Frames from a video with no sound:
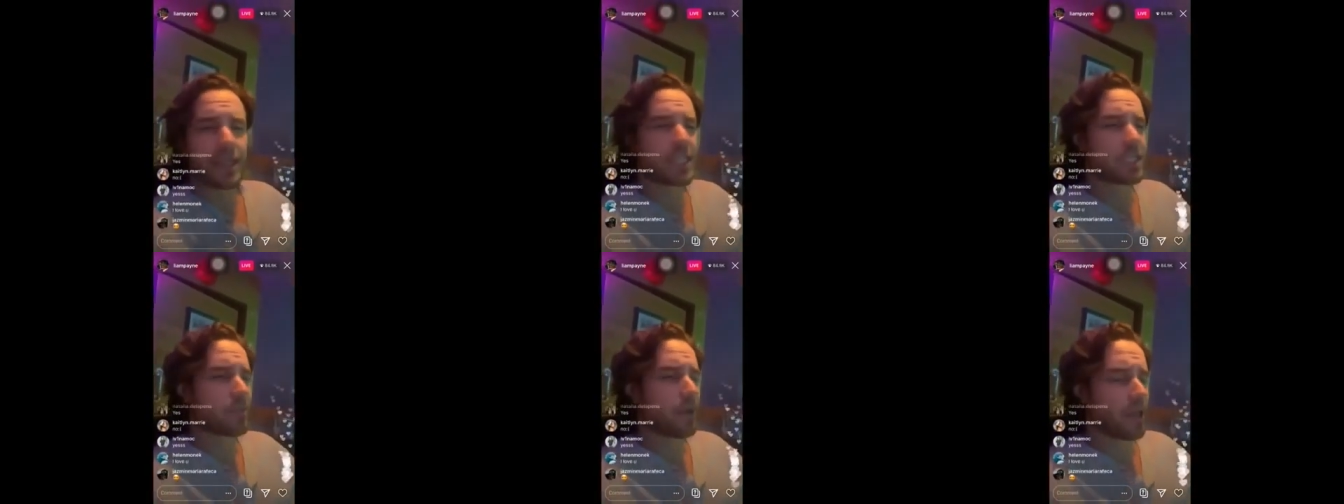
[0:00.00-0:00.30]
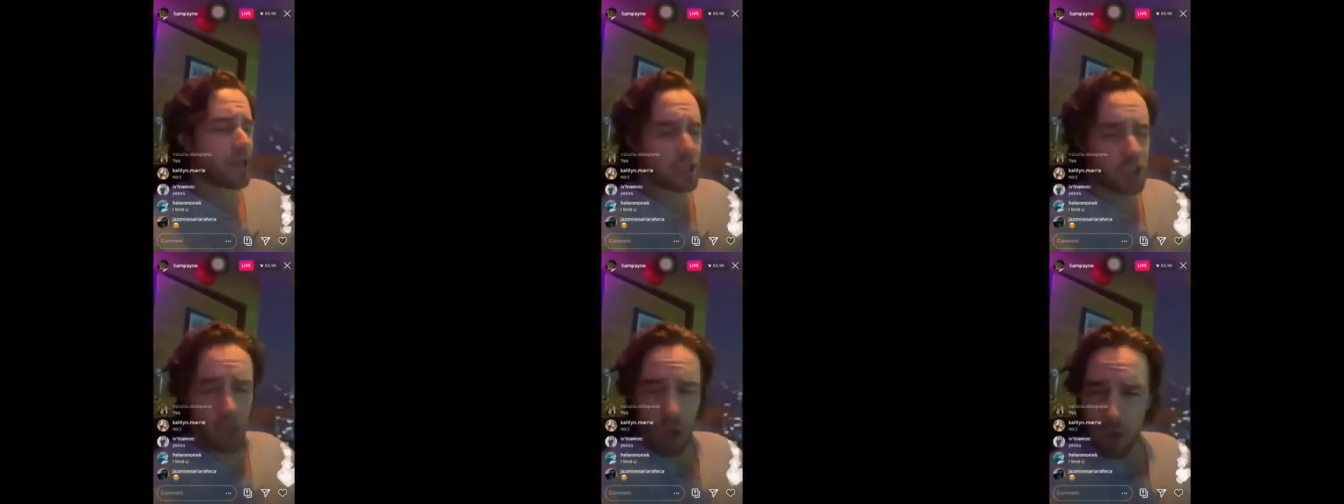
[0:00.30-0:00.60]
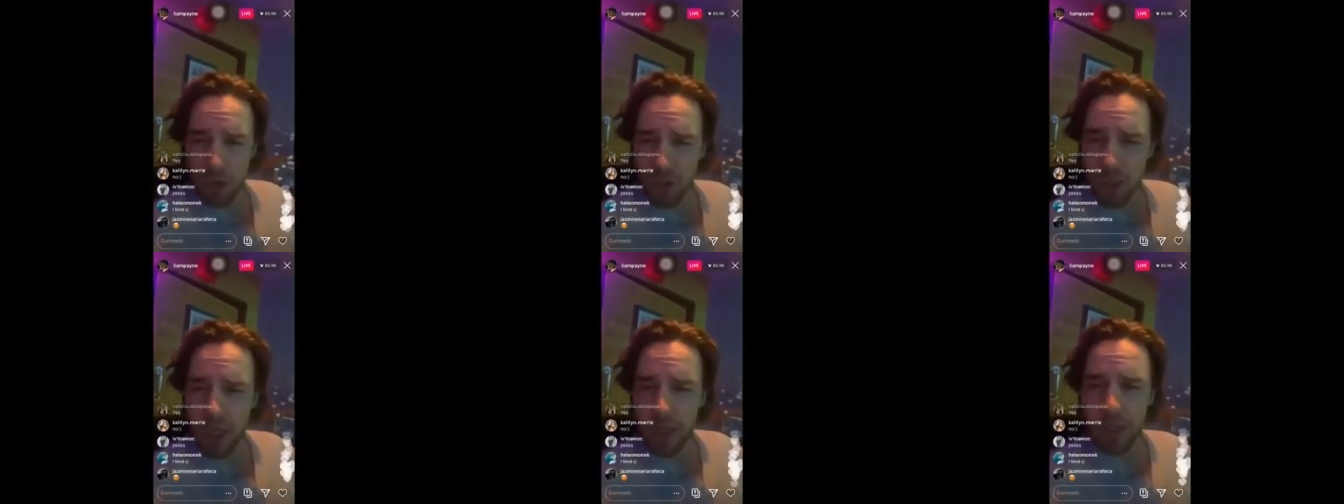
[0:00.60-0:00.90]
different things about the
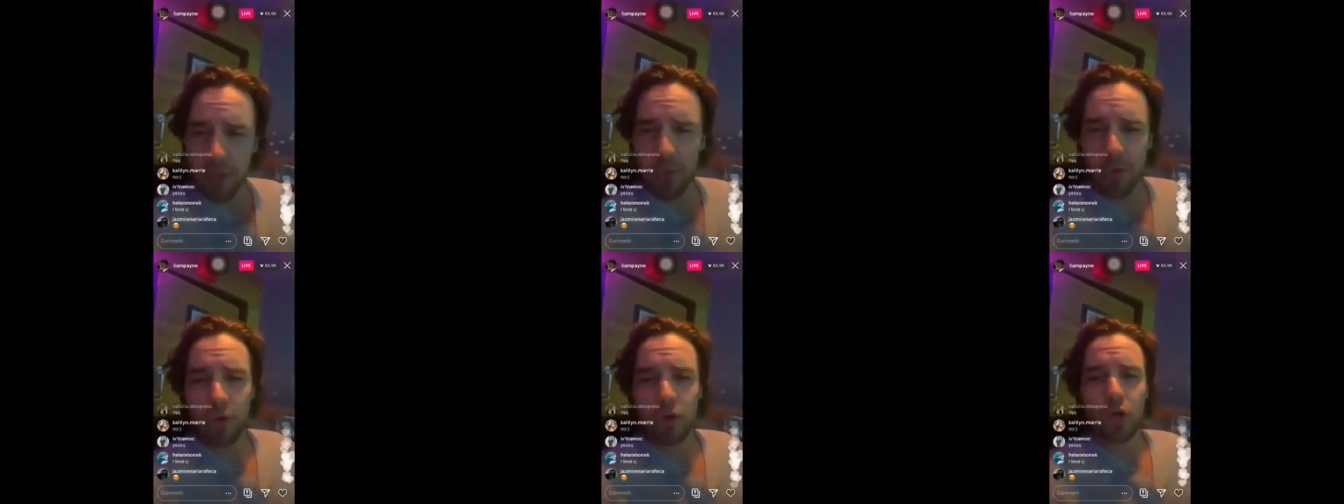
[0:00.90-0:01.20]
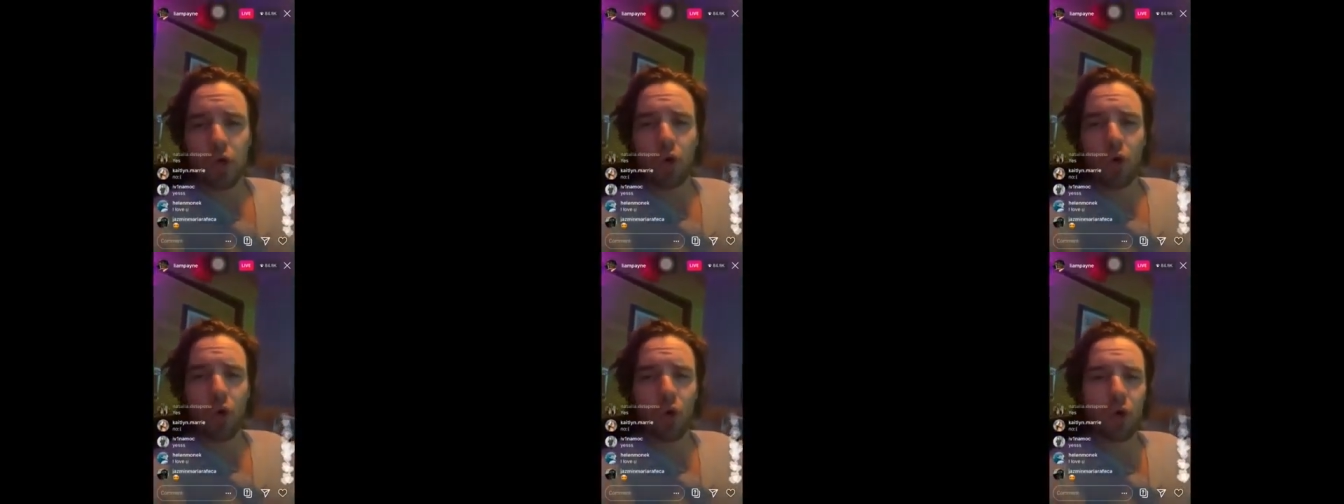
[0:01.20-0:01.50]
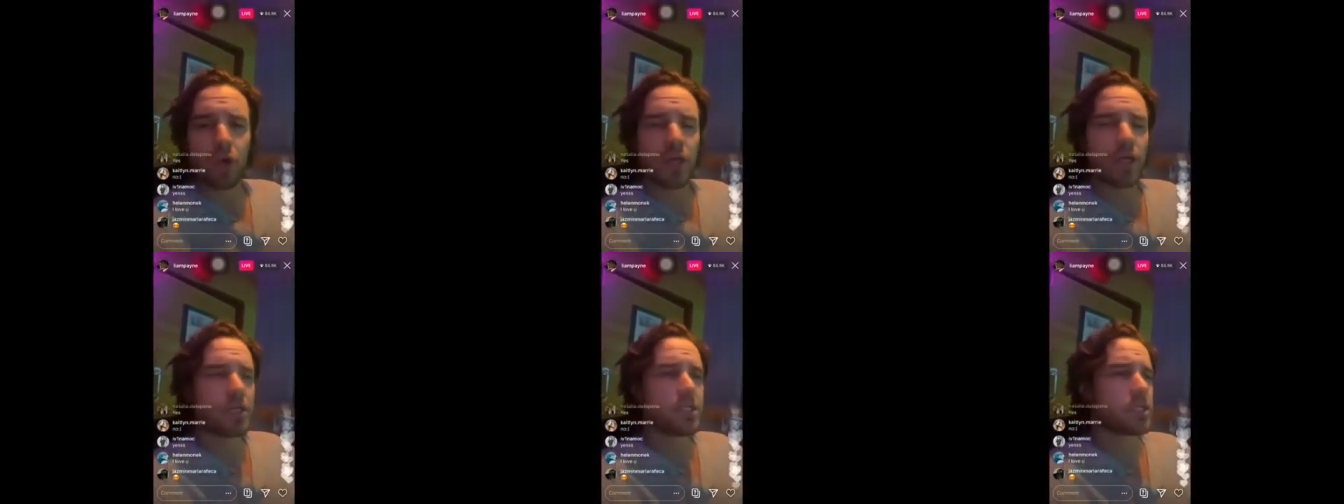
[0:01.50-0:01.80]
songs, how they were
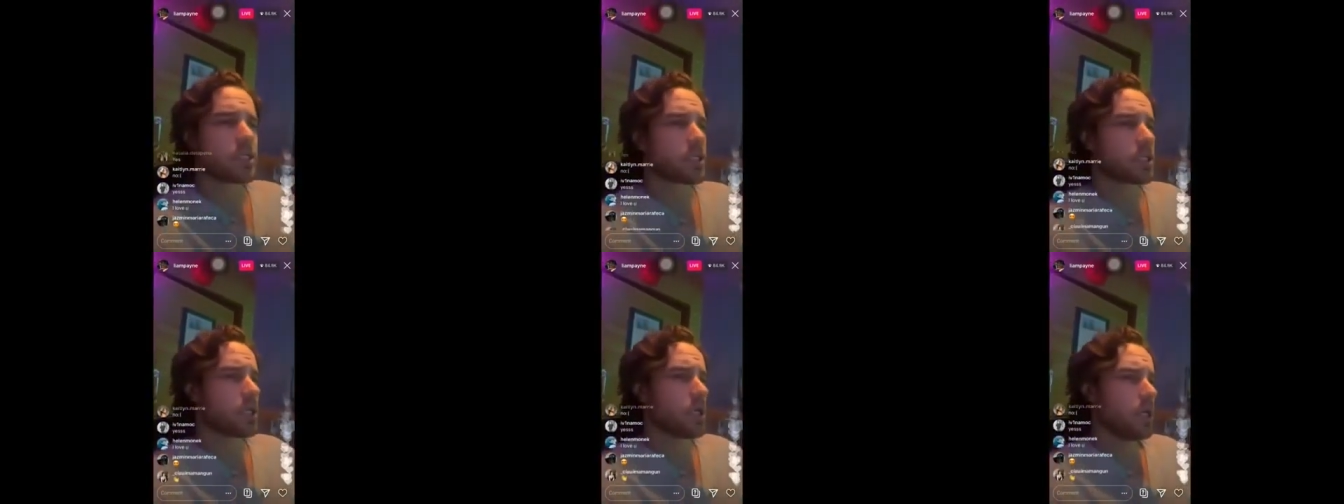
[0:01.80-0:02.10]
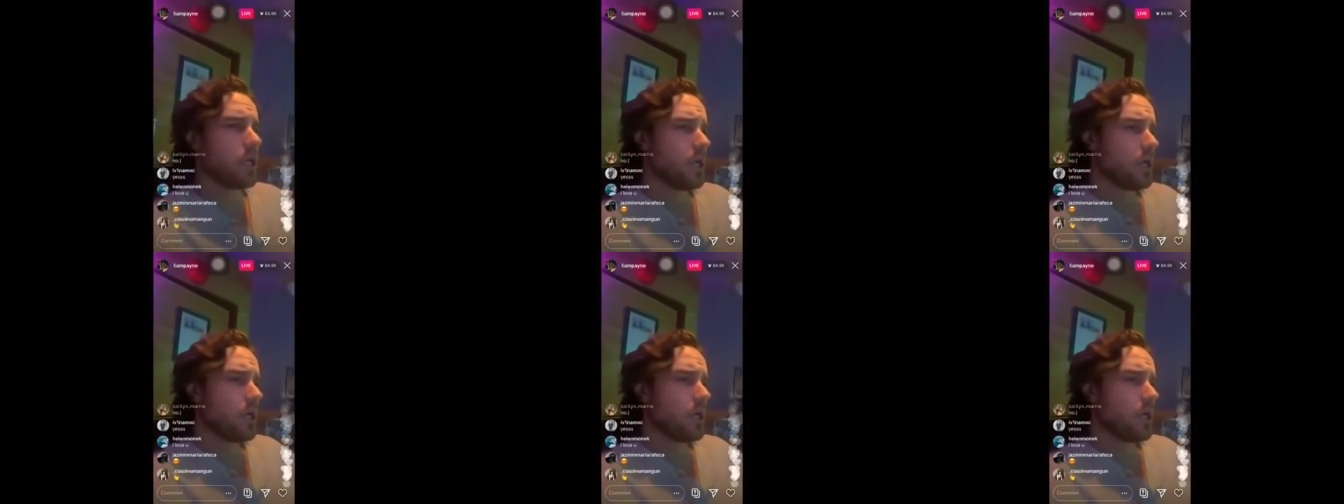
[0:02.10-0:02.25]
recorded,